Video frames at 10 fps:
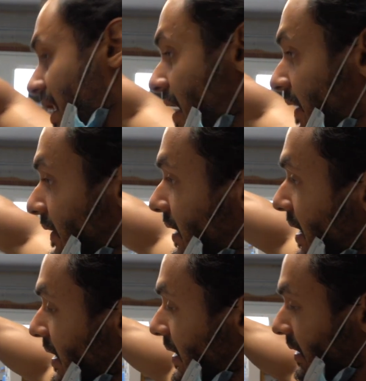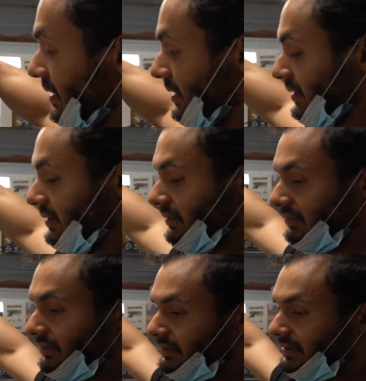Athletic.
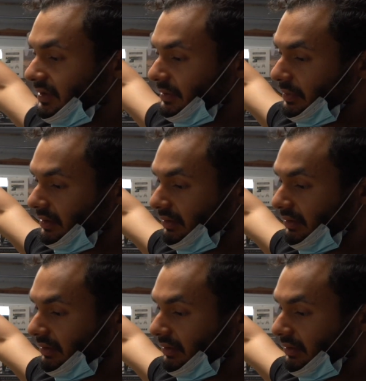What would this be?